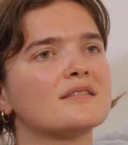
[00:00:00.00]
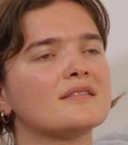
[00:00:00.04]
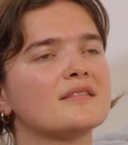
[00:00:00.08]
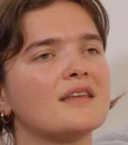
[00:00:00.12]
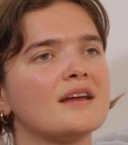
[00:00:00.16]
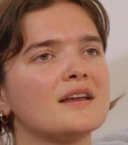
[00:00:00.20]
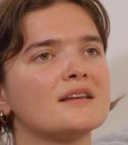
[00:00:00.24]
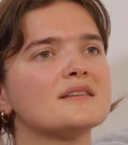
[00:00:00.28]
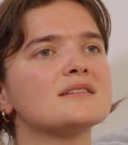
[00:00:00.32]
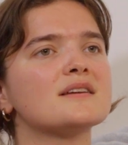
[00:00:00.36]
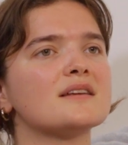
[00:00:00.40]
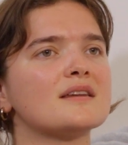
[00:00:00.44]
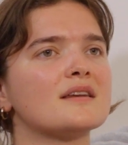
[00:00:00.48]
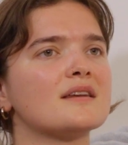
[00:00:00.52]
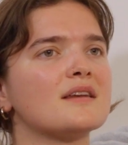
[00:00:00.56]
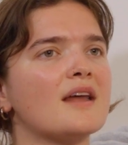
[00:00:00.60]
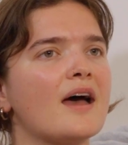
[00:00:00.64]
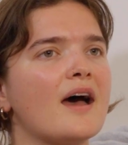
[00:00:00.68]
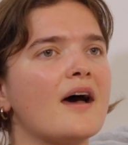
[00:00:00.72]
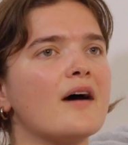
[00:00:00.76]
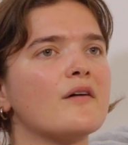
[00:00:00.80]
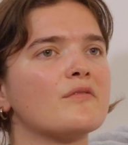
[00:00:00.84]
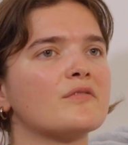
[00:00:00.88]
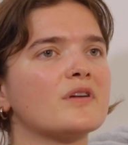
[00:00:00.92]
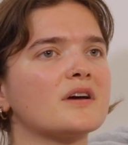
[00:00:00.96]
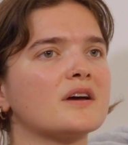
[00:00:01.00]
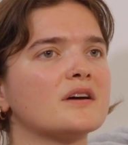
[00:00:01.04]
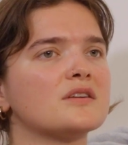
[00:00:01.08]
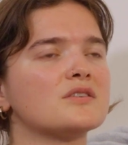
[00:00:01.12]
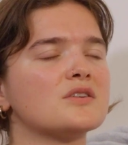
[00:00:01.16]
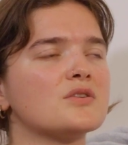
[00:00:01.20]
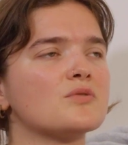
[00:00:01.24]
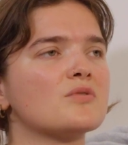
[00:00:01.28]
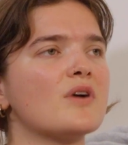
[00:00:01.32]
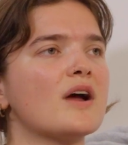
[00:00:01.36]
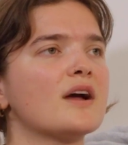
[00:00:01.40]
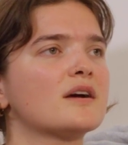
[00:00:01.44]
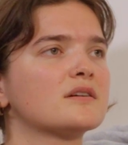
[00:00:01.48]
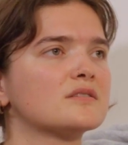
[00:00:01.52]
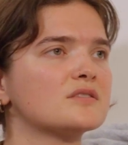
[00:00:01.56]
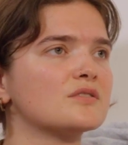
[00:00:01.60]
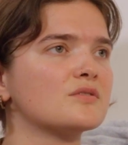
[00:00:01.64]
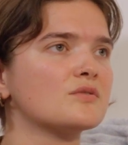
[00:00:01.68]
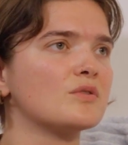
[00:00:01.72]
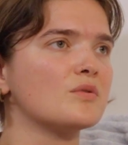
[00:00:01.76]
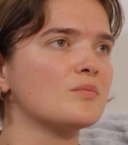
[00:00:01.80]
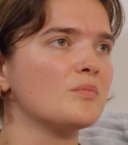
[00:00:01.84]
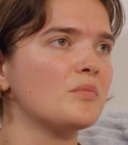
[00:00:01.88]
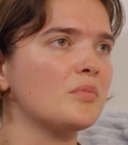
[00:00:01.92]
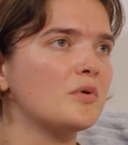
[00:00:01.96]
they didn't have like a
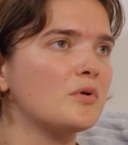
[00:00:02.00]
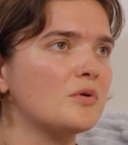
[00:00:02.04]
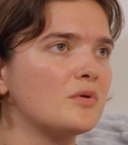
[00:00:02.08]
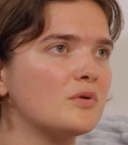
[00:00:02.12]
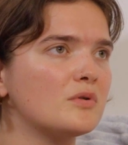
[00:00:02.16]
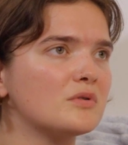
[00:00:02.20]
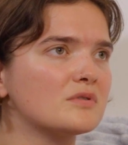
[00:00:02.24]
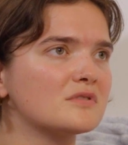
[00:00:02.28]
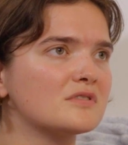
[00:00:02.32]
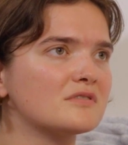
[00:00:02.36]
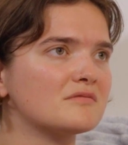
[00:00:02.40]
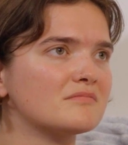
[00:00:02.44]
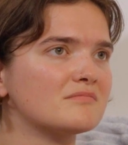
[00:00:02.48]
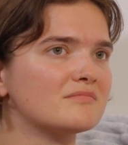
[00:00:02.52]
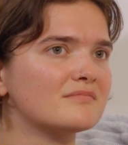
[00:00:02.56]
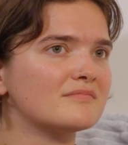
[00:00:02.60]
director on board,